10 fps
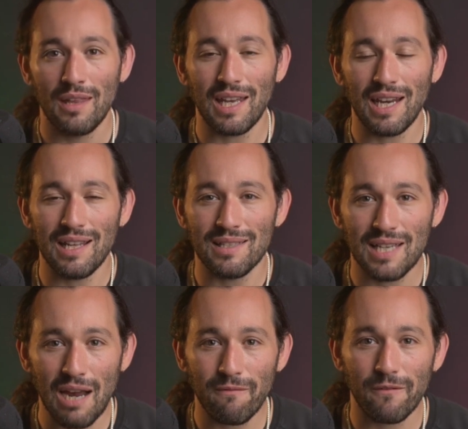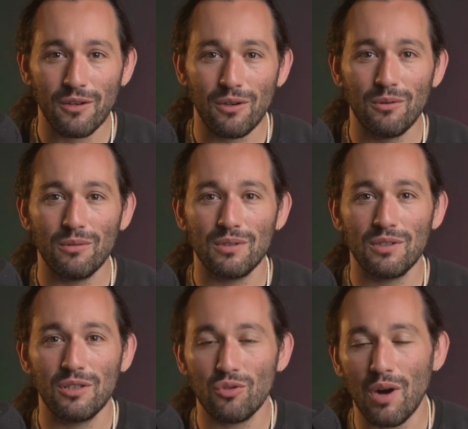then it's time for you
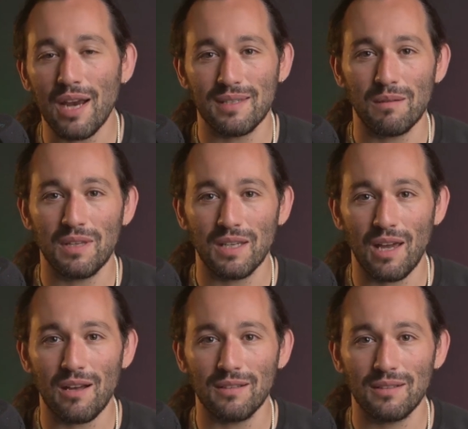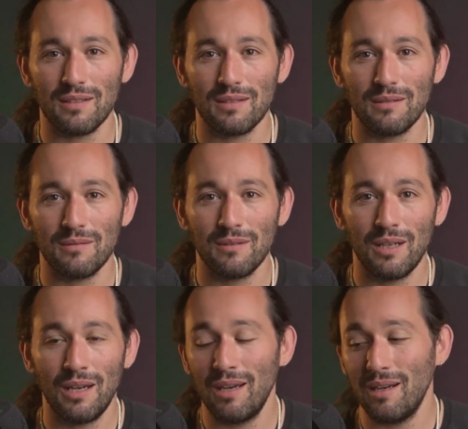to try something else.
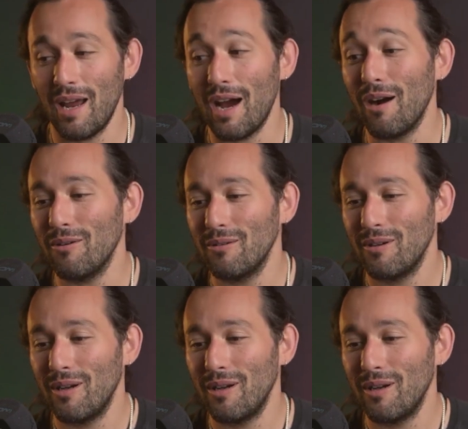Now,